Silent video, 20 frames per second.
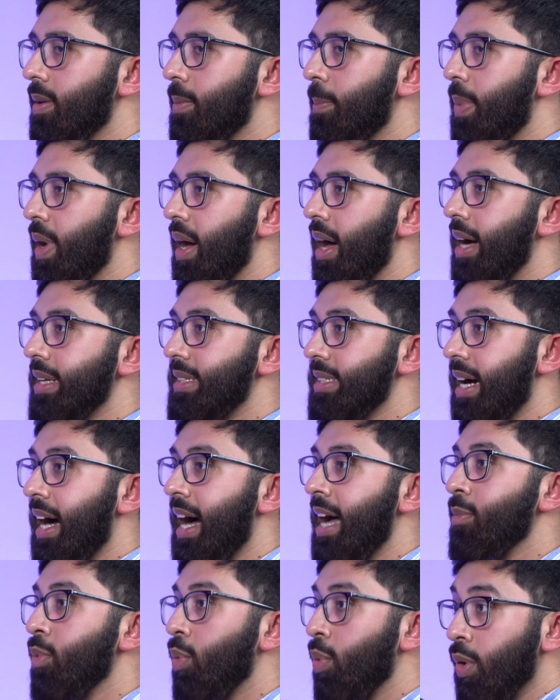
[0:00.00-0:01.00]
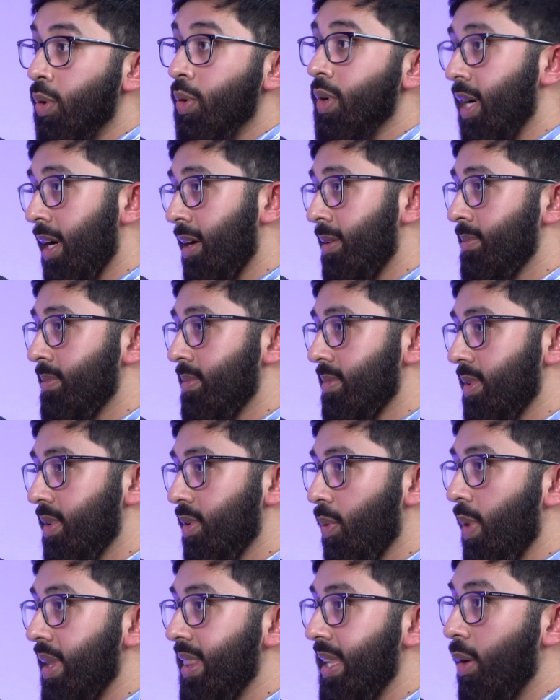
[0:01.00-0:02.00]
But a time will come
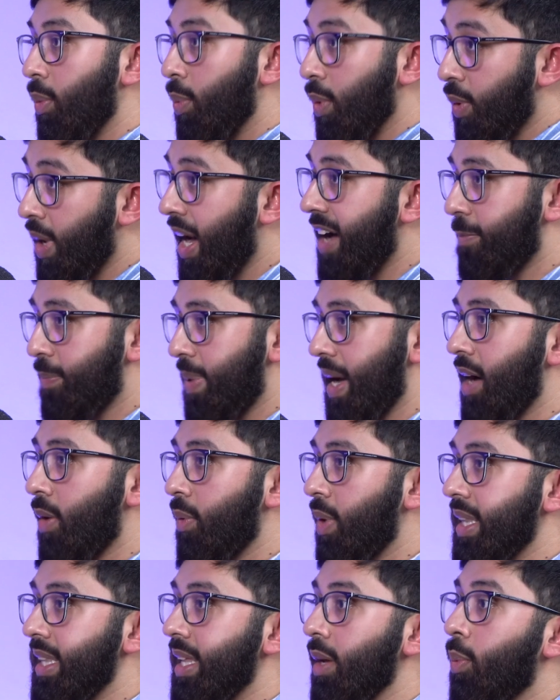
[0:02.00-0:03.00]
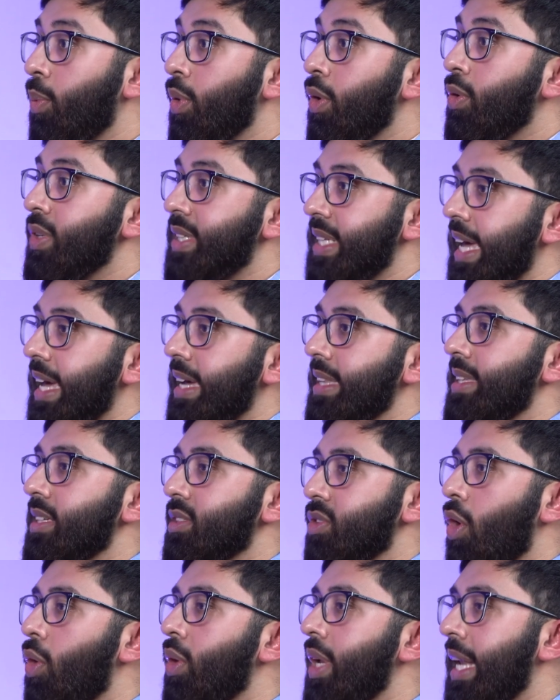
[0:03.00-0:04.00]
when they will have power and they will take
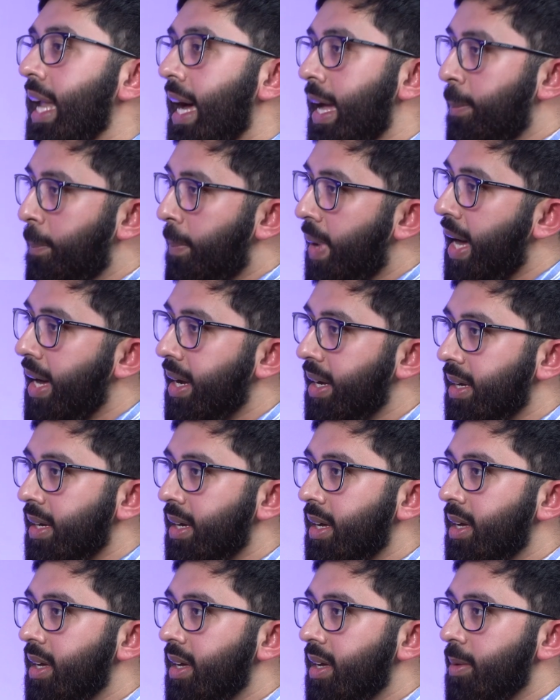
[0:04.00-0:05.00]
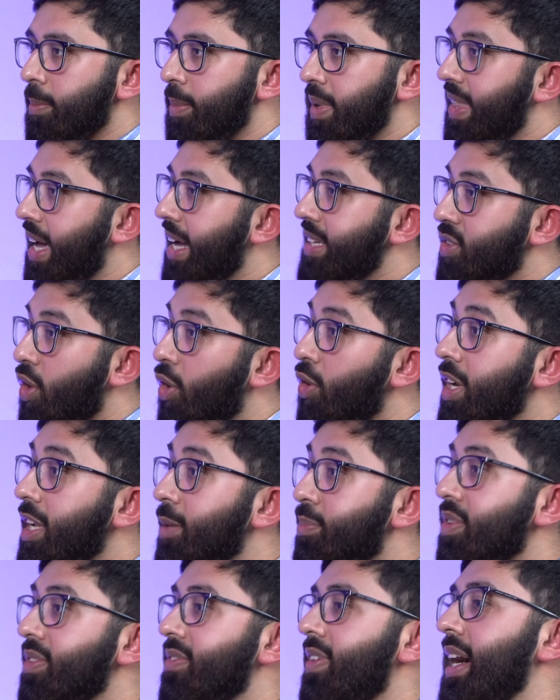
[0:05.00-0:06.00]
this holy land back. But that is
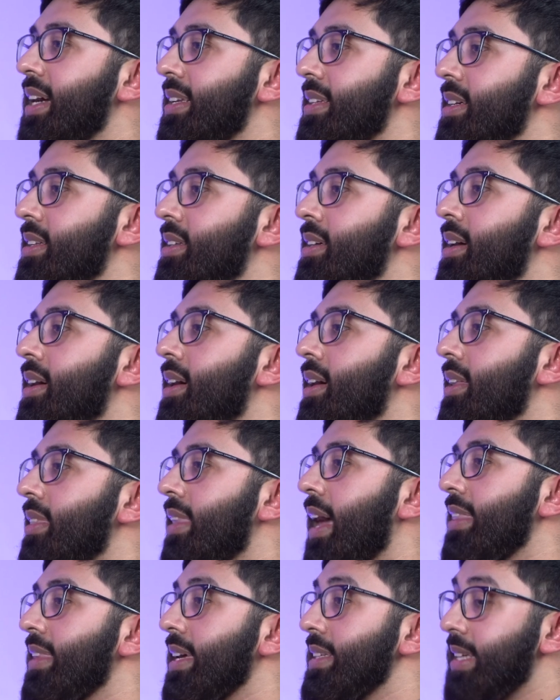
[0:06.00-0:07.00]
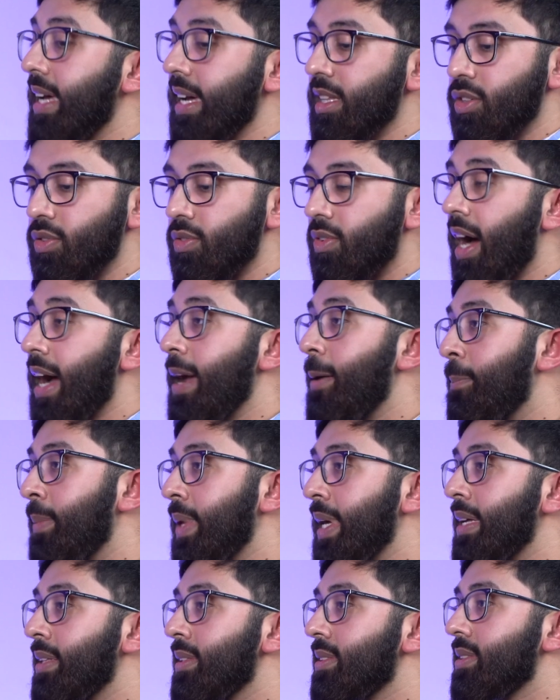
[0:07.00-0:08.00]
only provided that they take the right
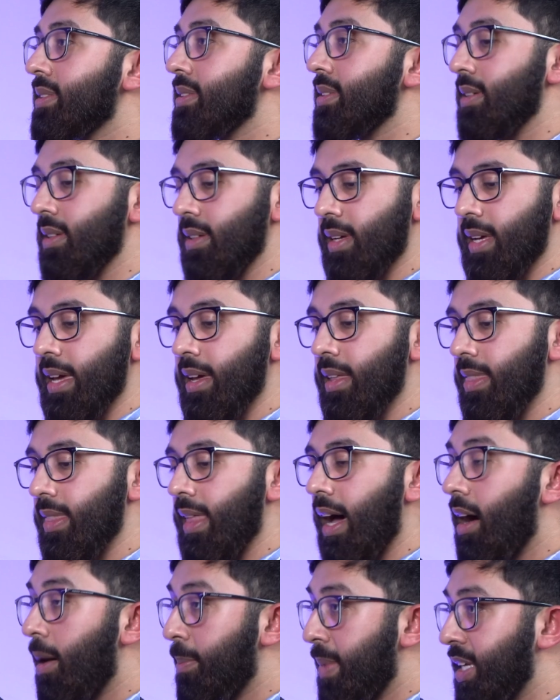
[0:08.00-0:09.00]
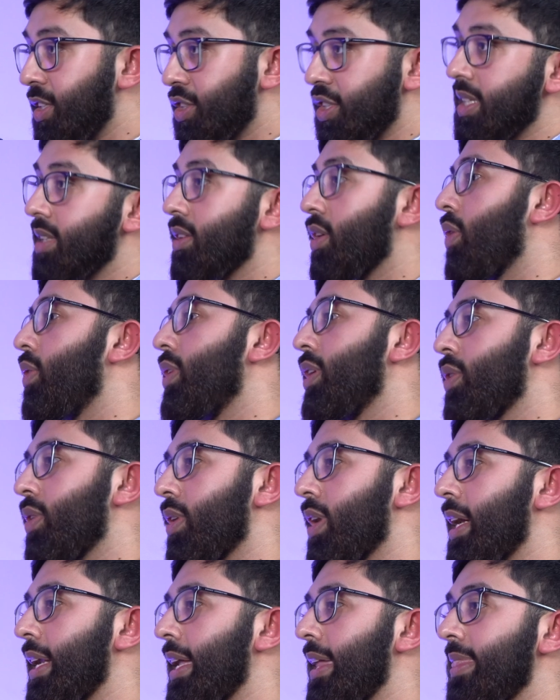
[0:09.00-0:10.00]
means that are mentioned in the Holy
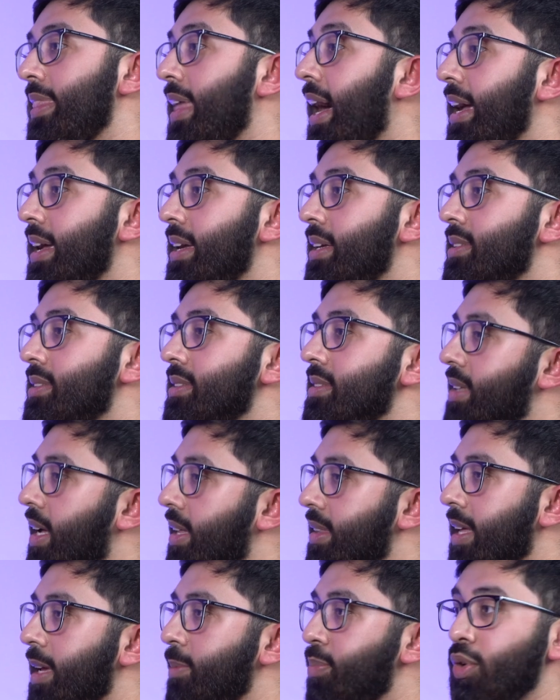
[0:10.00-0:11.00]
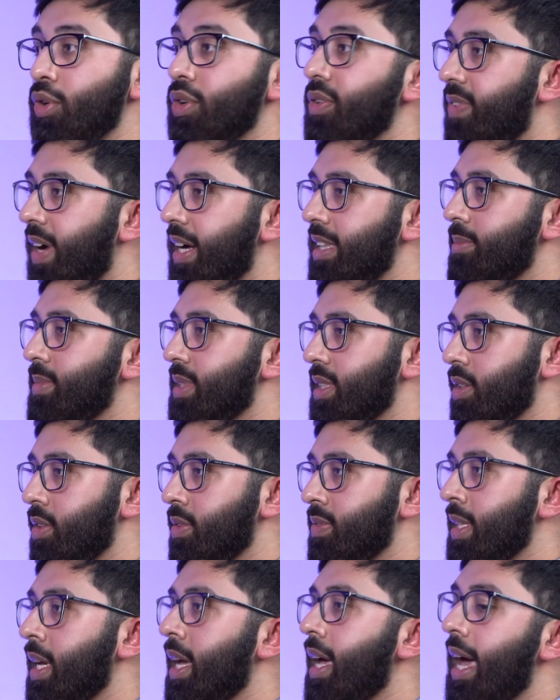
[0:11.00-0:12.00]
Quran. And that is that they purify
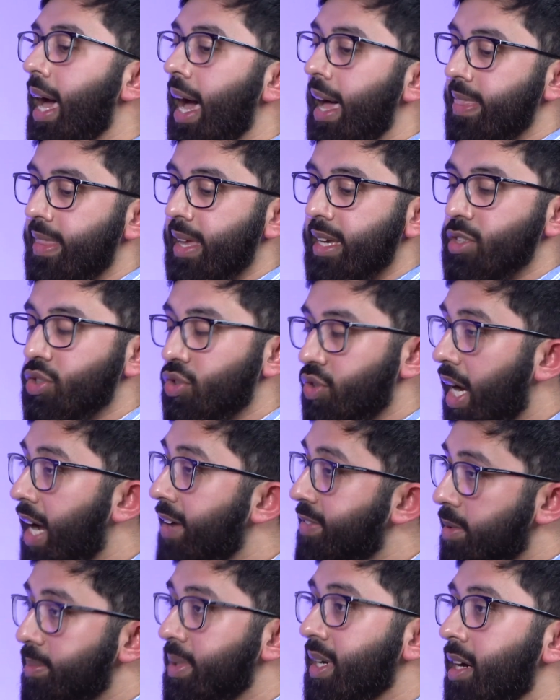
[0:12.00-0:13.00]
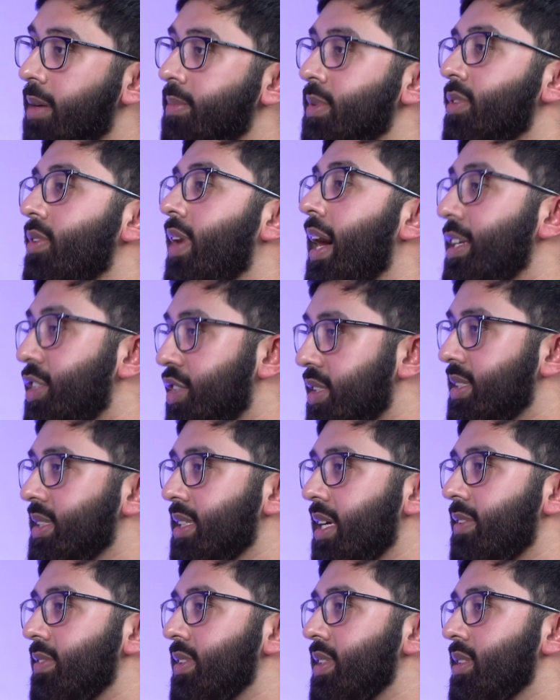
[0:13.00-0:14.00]
themselves and they strive to become the righteous
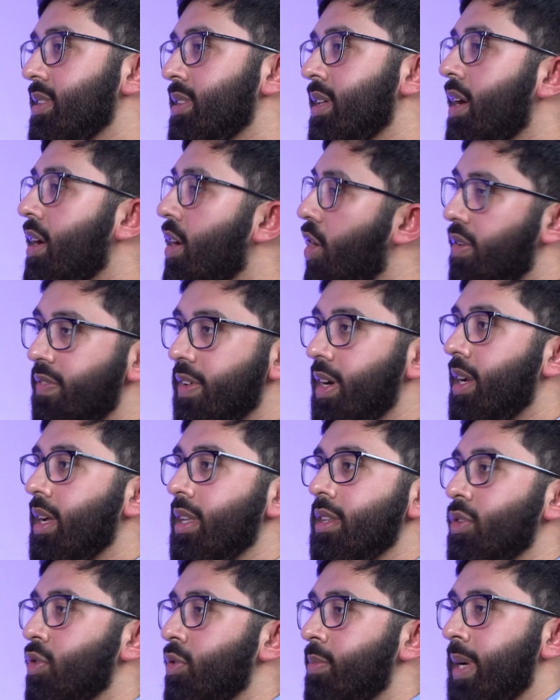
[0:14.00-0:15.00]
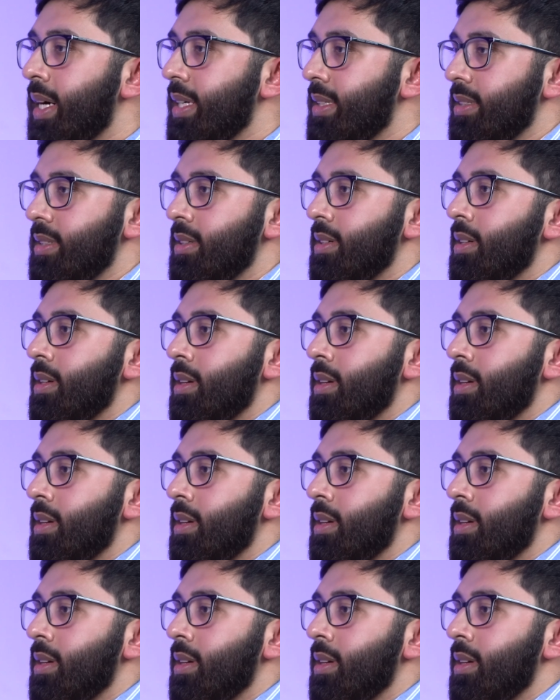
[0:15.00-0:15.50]
servants of Allah the Almighty.